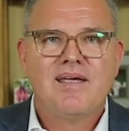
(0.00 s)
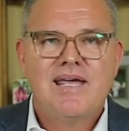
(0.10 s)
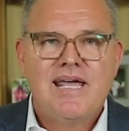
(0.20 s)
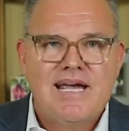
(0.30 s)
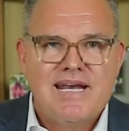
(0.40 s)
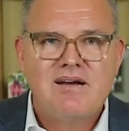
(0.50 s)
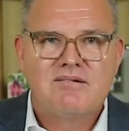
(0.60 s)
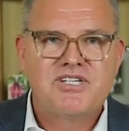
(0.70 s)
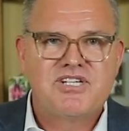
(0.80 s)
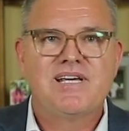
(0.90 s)
He can
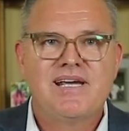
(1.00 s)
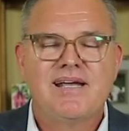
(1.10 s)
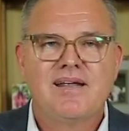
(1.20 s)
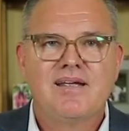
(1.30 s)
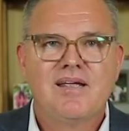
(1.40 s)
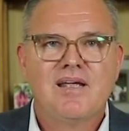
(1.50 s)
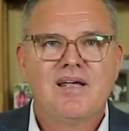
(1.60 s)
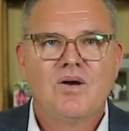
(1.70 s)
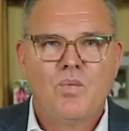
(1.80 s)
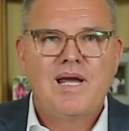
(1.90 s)
intercede.
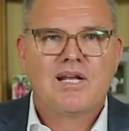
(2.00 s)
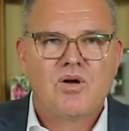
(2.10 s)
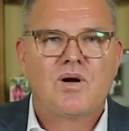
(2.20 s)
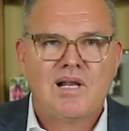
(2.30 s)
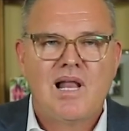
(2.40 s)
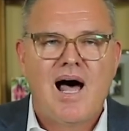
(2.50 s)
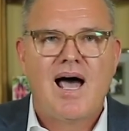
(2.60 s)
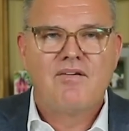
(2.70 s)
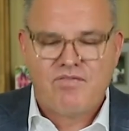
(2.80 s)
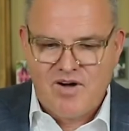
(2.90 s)
We can learn a
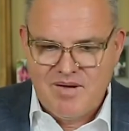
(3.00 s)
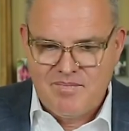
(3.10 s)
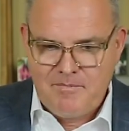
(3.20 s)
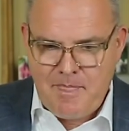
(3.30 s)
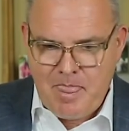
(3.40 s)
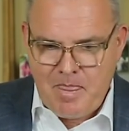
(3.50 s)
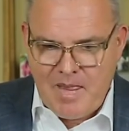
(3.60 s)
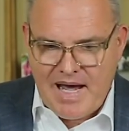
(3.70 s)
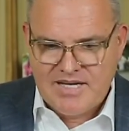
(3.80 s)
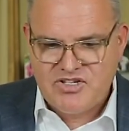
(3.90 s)
lot from
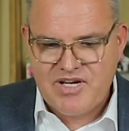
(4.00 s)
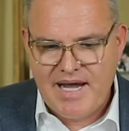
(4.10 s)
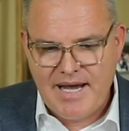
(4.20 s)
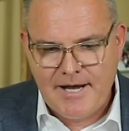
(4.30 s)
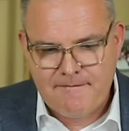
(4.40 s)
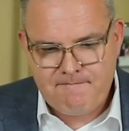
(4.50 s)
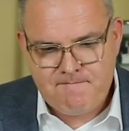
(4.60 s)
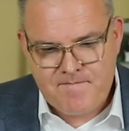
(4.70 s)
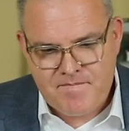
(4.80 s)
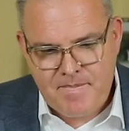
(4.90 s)
Isaiah.
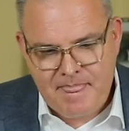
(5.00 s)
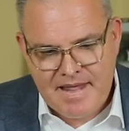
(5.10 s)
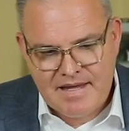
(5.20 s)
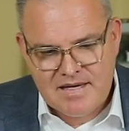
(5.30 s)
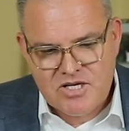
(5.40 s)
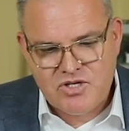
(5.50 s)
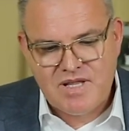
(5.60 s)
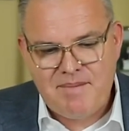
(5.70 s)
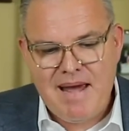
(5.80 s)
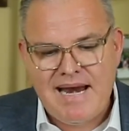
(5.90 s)
So
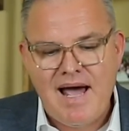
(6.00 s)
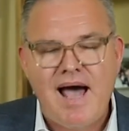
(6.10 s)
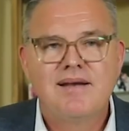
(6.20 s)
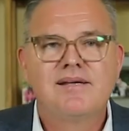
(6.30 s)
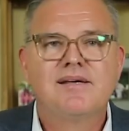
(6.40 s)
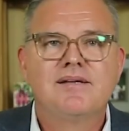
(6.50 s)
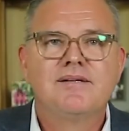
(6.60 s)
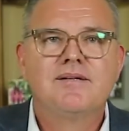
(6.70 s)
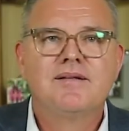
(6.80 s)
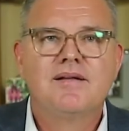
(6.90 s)
they may not
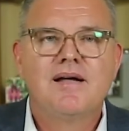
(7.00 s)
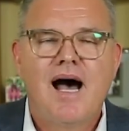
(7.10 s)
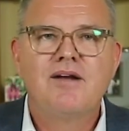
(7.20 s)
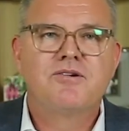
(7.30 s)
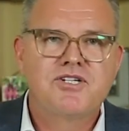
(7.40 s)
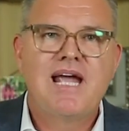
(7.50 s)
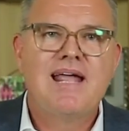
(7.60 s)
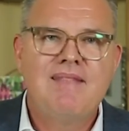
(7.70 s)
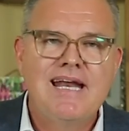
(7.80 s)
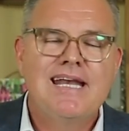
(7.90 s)

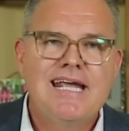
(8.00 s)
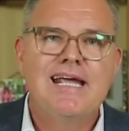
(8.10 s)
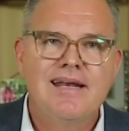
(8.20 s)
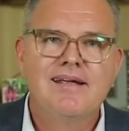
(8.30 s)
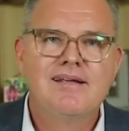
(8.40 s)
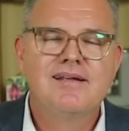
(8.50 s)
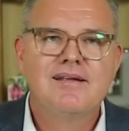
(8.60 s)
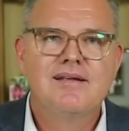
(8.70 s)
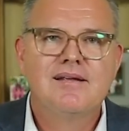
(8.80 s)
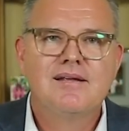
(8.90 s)
understand they need
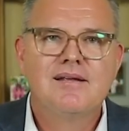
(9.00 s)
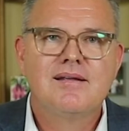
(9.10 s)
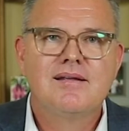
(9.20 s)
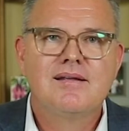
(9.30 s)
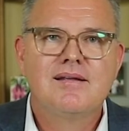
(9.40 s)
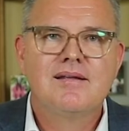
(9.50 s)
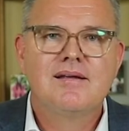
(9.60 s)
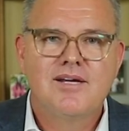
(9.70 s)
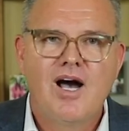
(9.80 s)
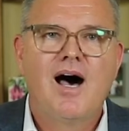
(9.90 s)

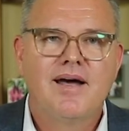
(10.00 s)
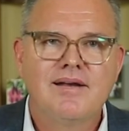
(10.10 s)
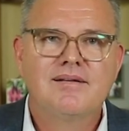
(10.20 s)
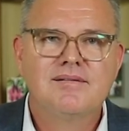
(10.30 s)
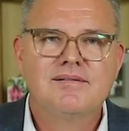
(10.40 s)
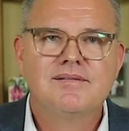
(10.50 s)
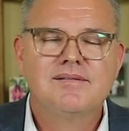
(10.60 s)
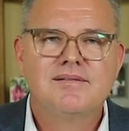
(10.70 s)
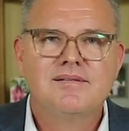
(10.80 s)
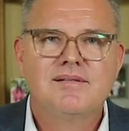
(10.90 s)
God.
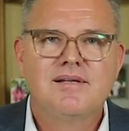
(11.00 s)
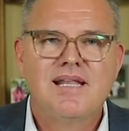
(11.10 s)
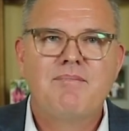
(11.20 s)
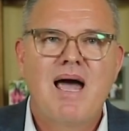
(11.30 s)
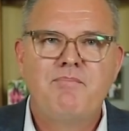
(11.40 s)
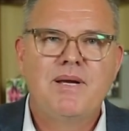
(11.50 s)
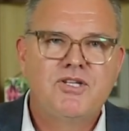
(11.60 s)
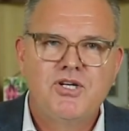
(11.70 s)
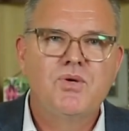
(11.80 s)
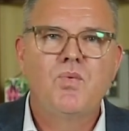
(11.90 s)
They might be
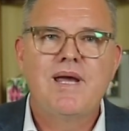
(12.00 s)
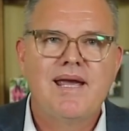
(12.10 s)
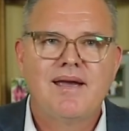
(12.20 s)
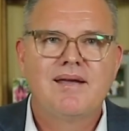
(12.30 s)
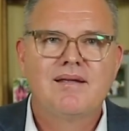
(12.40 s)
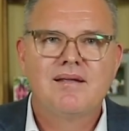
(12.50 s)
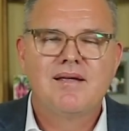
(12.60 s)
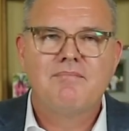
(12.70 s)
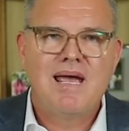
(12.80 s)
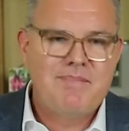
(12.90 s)
too weak.
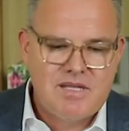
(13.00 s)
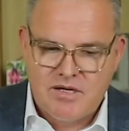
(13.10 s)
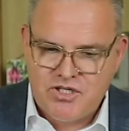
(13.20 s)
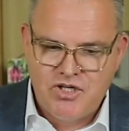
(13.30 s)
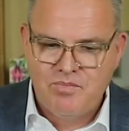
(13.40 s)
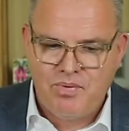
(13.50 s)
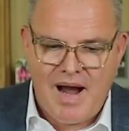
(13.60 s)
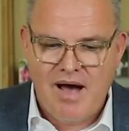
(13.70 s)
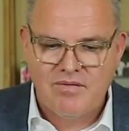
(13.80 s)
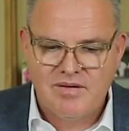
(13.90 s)
Maybe they're too
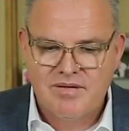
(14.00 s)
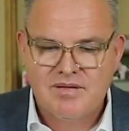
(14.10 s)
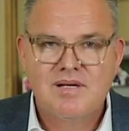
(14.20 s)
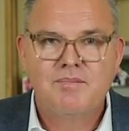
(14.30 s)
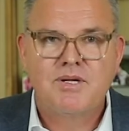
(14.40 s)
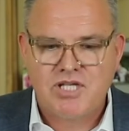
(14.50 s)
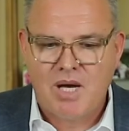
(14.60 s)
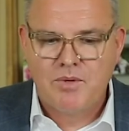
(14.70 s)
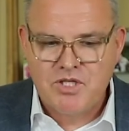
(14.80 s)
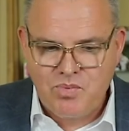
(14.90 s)
proud, but
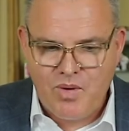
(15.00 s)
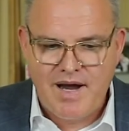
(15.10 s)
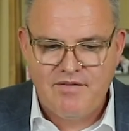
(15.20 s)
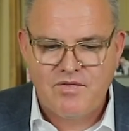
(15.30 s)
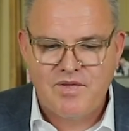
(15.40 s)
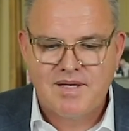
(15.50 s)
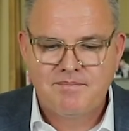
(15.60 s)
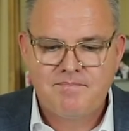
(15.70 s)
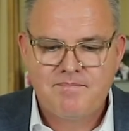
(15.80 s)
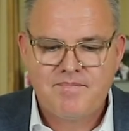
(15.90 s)
someone's praying for them.
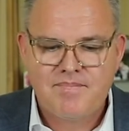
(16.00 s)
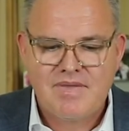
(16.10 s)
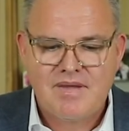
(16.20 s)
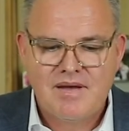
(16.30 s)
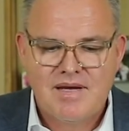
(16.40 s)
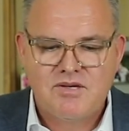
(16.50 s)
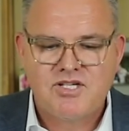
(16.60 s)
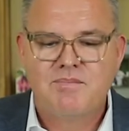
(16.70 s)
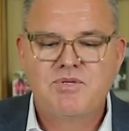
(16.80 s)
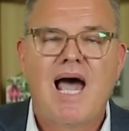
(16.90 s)
You know,
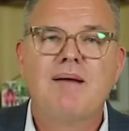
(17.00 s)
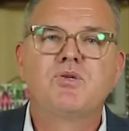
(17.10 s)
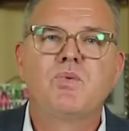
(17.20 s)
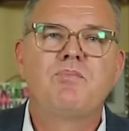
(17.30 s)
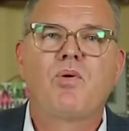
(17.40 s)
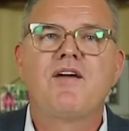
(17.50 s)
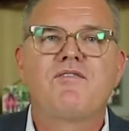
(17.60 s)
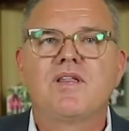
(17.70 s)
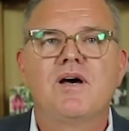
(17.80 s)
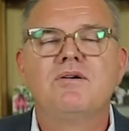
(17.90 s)
sometimes we pray
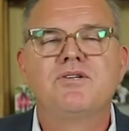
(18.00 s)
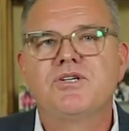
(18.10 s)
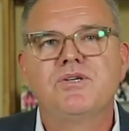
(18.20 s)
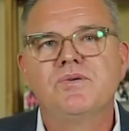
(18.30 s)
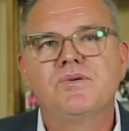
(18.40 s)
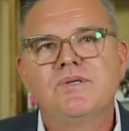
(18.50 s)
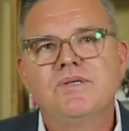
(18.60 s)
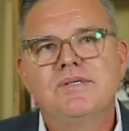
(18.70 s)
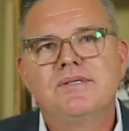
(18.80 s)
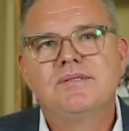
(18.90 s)
for those who
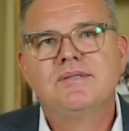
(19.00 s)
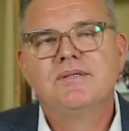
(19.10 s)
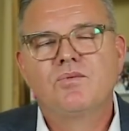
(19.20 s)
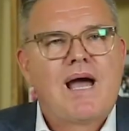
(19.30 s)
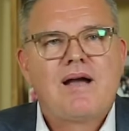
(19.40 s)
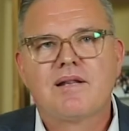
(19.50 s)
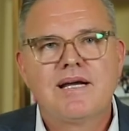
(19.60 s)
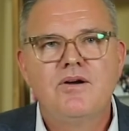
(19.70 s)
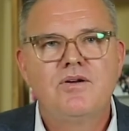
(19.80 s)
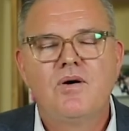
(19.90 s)

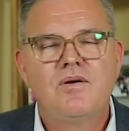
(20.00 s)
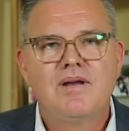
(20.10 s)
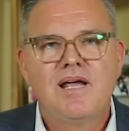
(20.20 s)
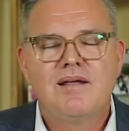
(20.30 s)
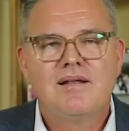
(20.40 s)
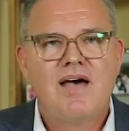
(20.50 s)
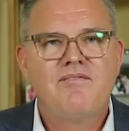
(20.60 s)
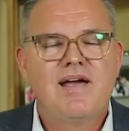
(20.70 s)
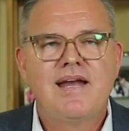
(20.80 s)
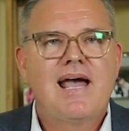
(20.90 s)
regularly who don't
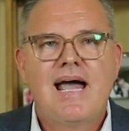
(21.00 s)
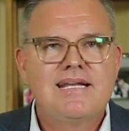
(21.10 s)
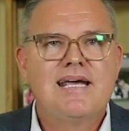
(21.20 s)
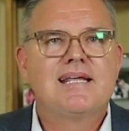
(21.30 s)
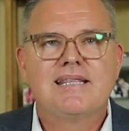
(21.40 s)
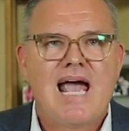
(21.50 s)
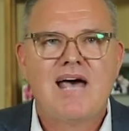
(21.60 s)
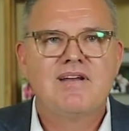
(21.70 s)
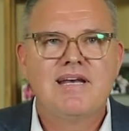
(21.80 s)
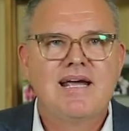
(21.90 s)
have any idea that they
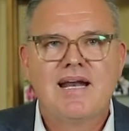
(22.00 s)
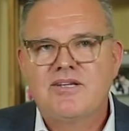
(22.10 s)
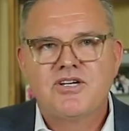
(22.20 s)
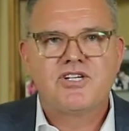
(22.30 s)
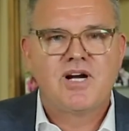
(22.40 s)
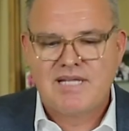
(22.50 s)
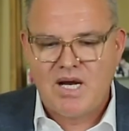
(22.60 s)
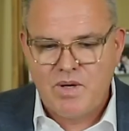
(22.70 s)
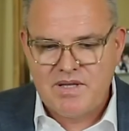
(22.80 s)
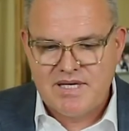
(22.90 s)
have a need. I just shared
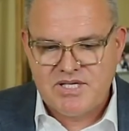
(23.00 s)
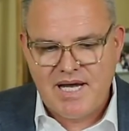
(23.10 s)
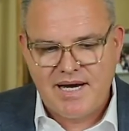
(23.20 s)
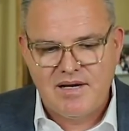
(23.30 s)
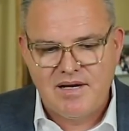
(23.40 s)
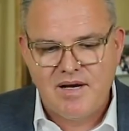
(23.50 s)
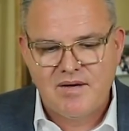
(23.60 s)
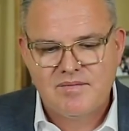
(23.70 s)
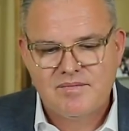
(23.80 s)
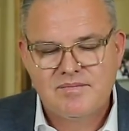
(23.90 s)
that with you a second
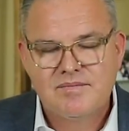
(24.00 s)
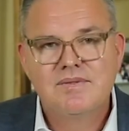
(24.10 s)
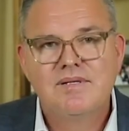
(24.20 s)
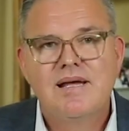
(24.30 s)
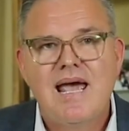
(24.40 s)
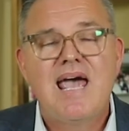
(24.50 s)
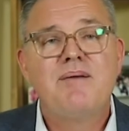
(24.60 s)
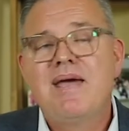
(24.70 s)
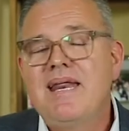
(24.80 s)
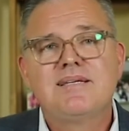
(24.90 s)
ago.
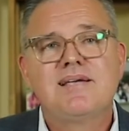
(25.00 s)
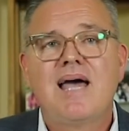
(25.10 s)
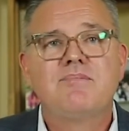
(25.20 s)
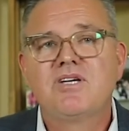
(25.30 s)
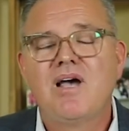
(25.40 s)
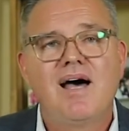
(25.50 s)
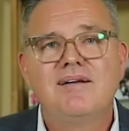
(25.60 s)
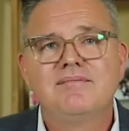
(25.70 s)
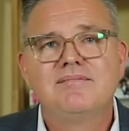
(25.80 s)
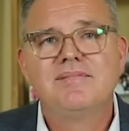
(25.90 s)
And many times
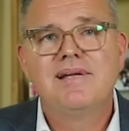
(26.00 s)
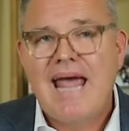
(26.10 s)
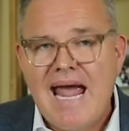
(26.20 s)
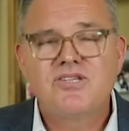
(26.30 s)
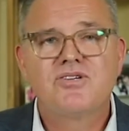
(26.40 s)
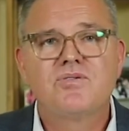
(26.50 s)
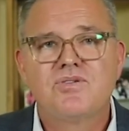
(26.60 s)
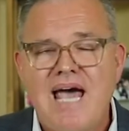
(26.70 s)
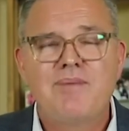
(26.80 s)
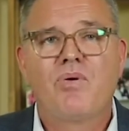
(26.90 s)
God
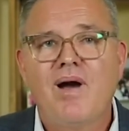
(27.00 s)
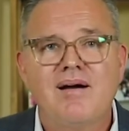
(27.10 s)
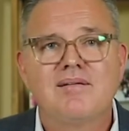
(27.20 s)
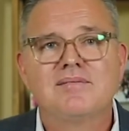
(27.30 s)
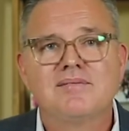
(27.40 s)
answers that prayer.